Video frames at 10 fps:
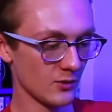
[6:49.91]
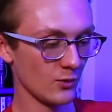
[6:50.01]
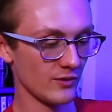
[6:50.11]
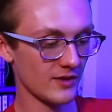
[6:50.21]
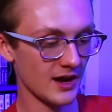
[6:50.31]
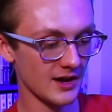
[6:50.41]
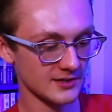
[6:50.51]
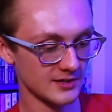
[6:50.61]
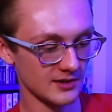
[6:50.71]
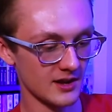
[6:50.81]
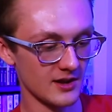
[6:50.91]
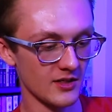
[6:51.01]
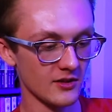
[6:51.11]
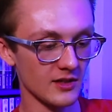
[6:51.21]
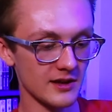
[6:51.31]
We've got
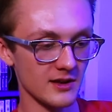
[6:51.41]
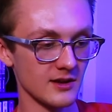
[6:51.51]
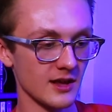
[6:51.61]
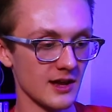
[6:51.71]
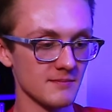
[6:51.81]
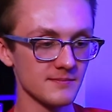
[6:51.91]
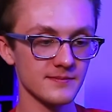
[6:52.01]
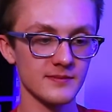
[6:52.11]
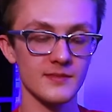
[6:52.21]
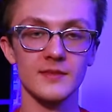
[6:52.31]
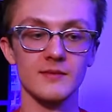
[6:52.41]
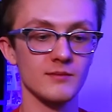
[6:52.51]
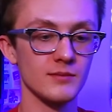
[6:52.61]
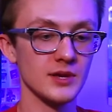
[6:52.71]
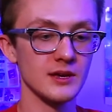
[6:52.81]
another light gun game,
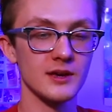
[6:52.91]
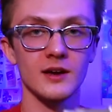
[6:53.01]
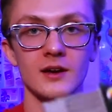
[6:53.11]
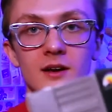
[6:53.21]
being